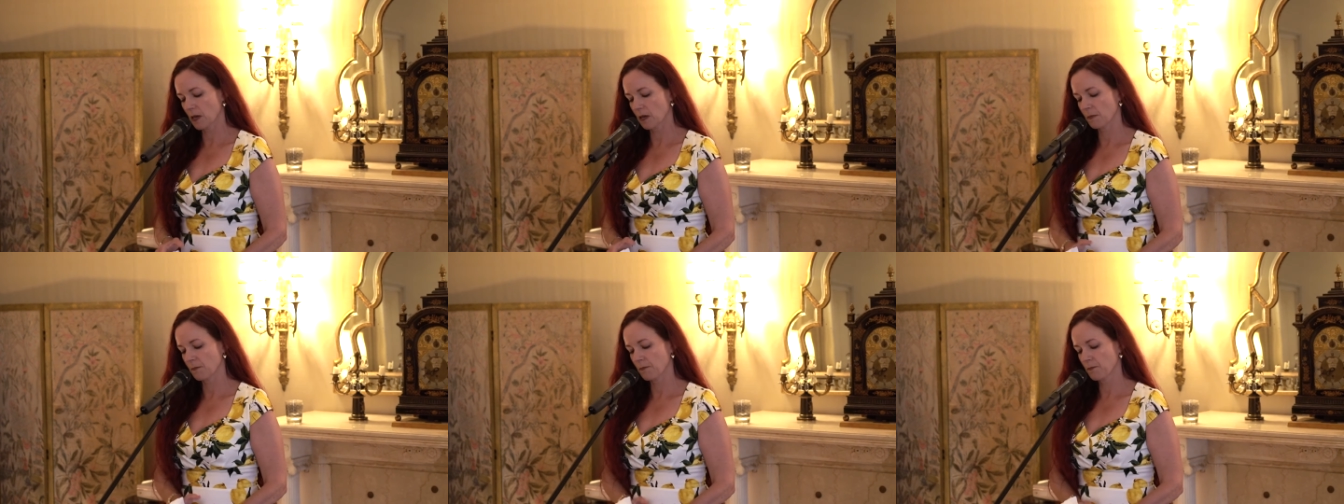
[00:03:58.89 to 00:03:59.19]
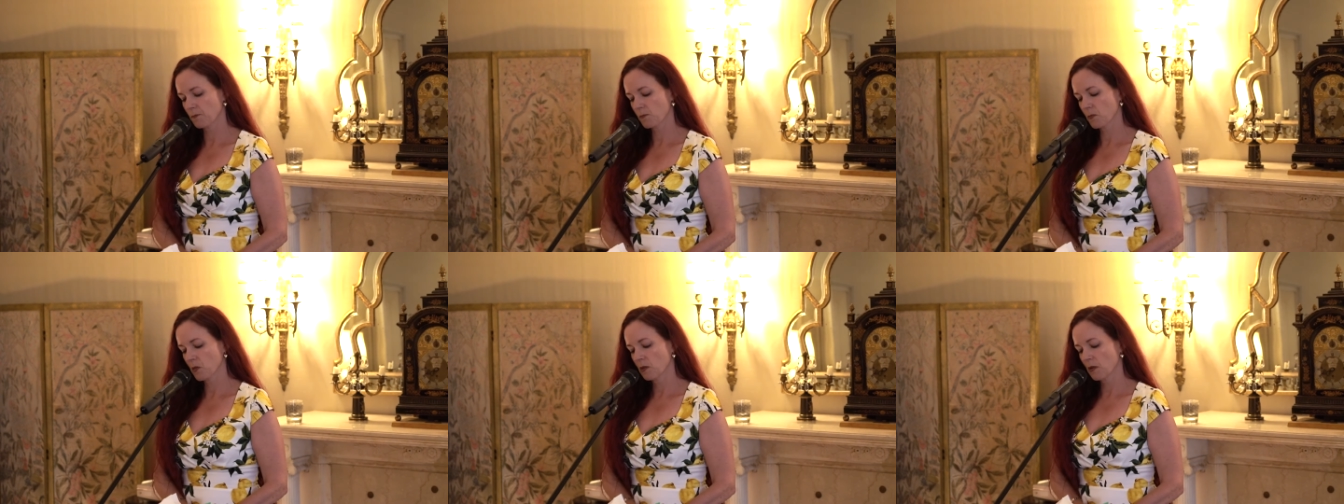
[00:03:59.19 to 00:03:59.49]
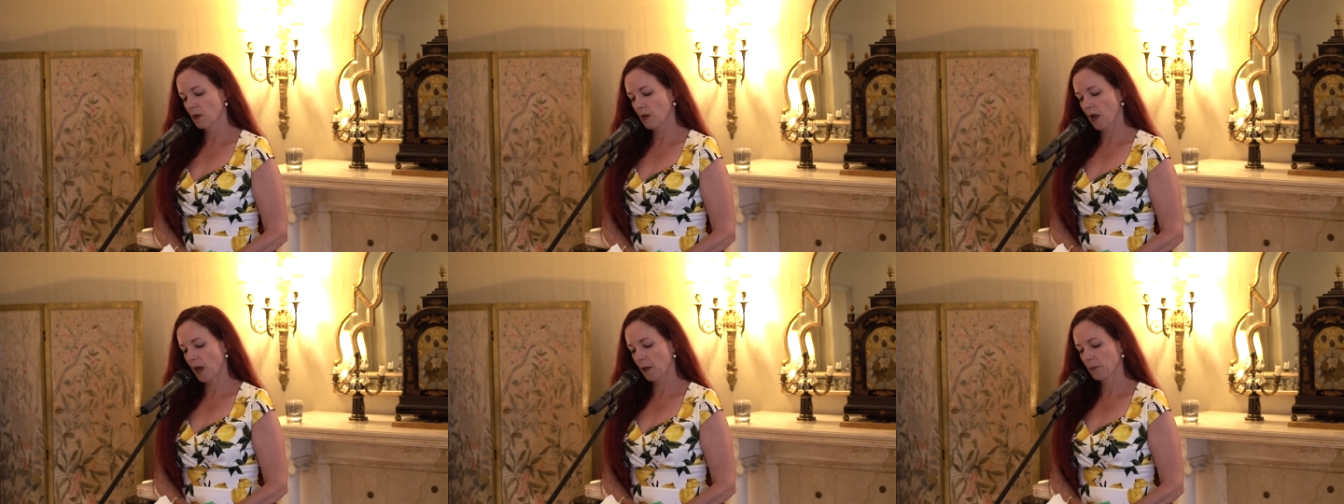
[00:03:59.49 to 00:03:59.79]
I'm
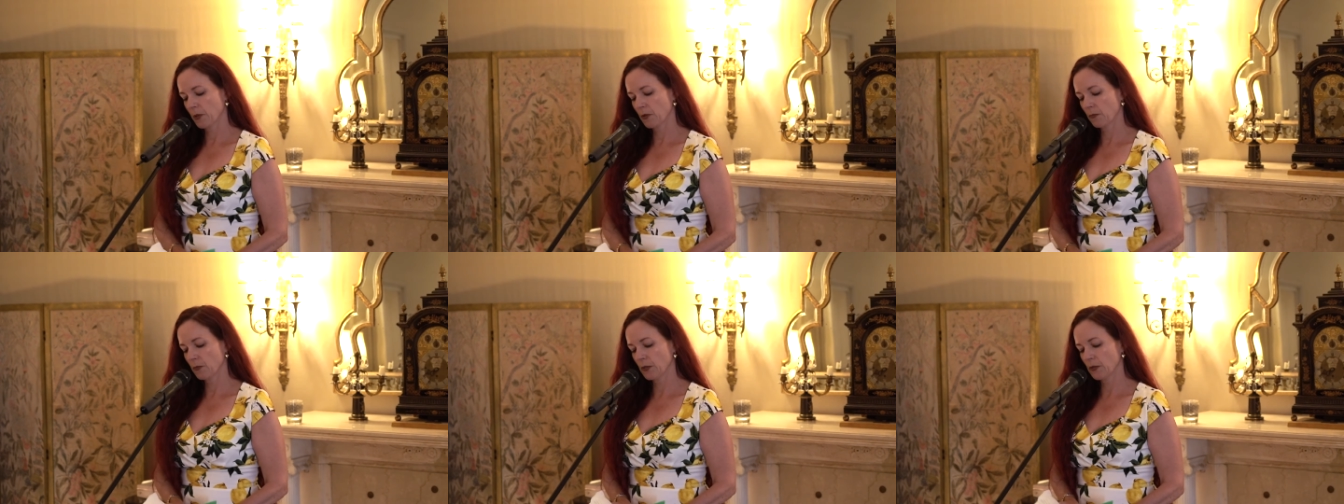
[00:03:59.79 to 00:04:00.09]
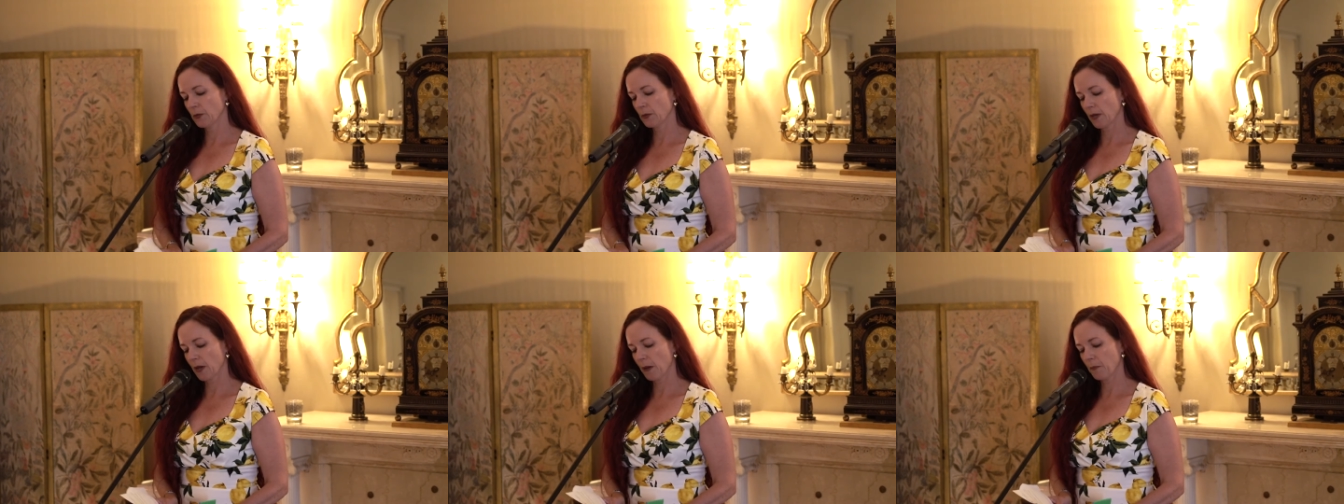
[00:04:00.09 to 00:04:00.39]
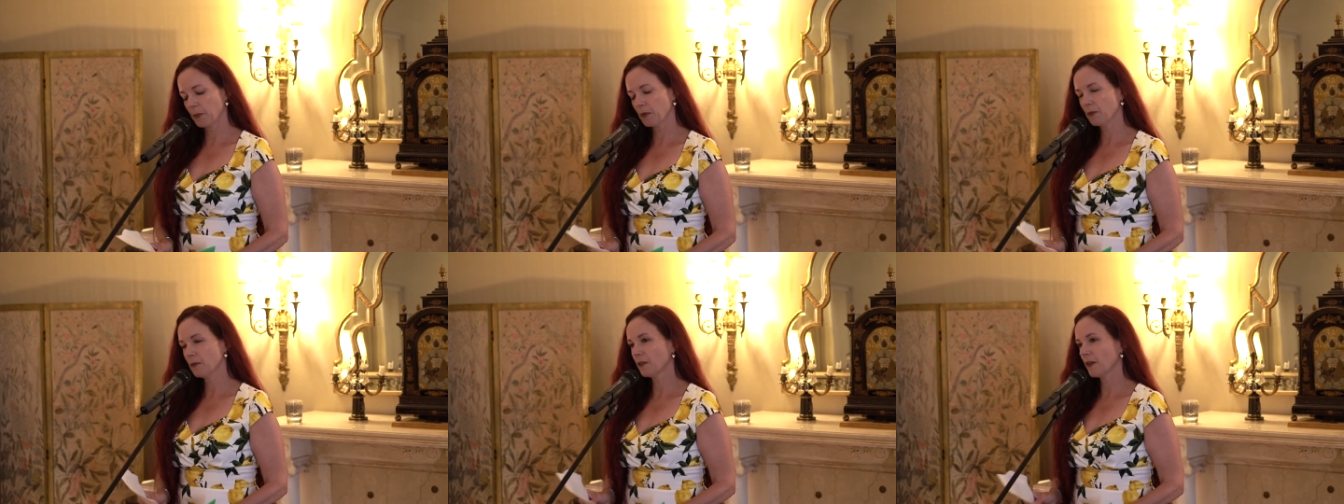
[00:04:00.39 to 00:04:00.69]
going to read you a
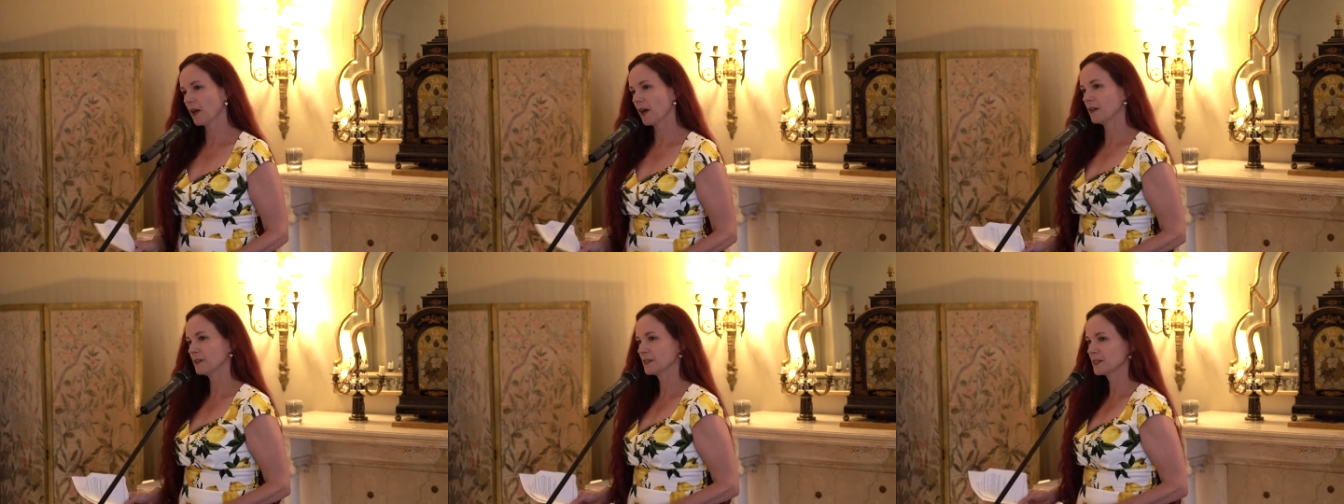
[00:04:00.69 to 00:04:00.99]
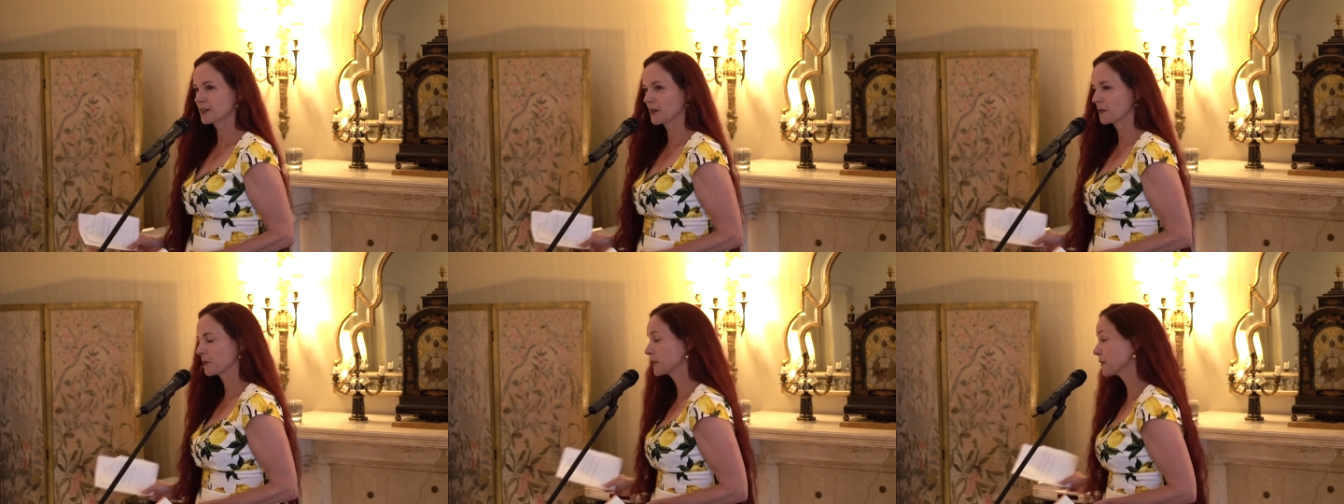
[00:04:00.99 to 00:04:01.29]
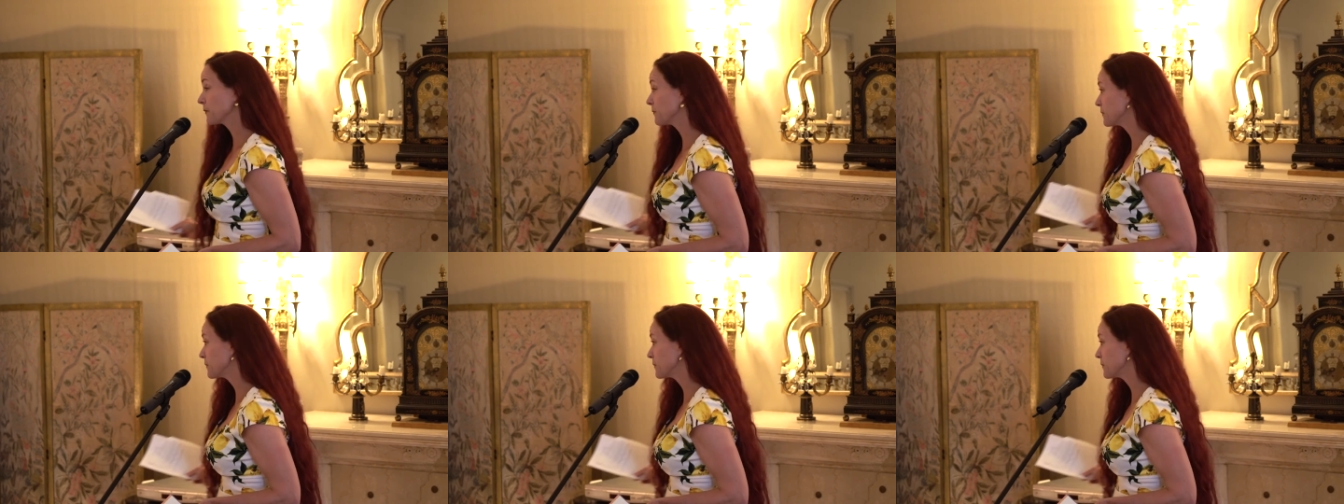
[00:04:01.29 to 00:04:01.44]
couple. I'll start with